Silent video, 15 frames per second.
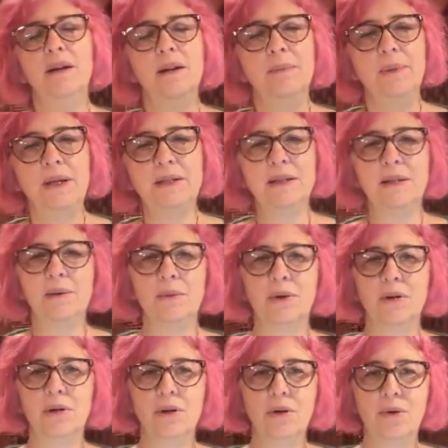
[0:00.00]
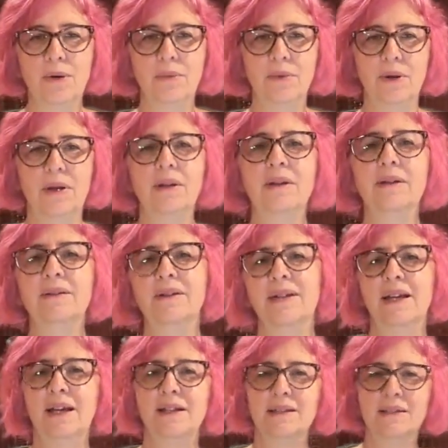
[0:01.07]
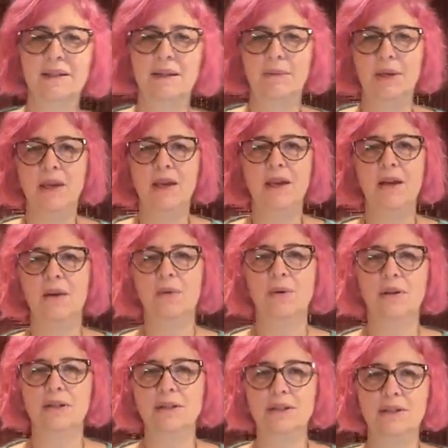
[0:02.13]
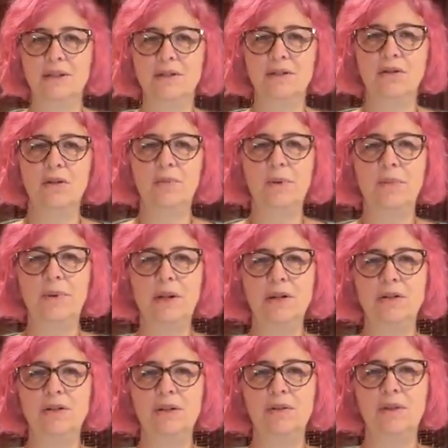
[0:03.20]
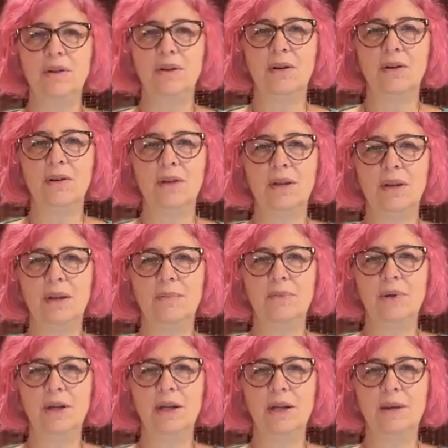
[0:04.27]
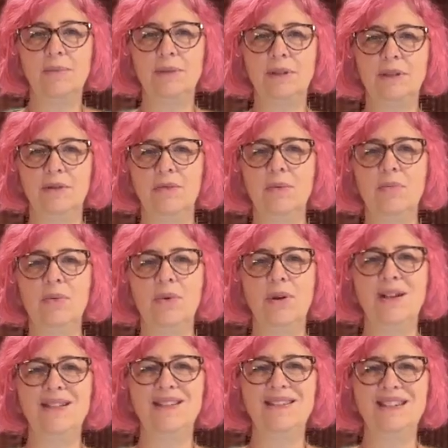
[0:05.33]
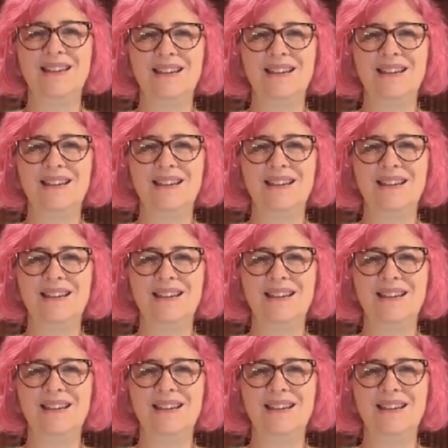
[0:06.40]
basically we're going to go and you can't see me. We're going to scoop up energy of the earth and bring it up to different points.